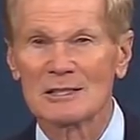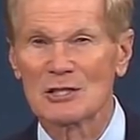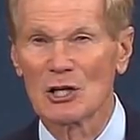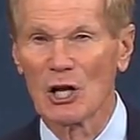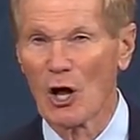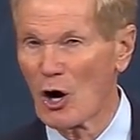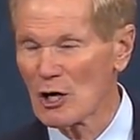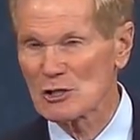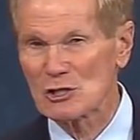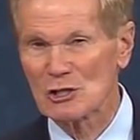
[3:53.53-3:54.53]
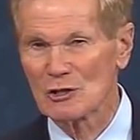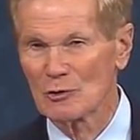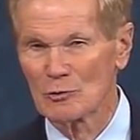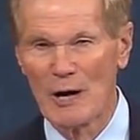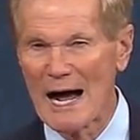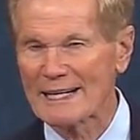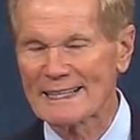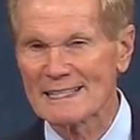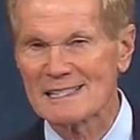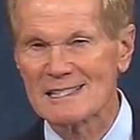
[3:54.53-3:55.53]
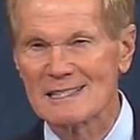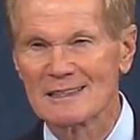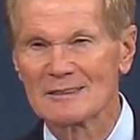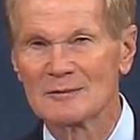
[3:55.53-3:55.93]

to launch rockets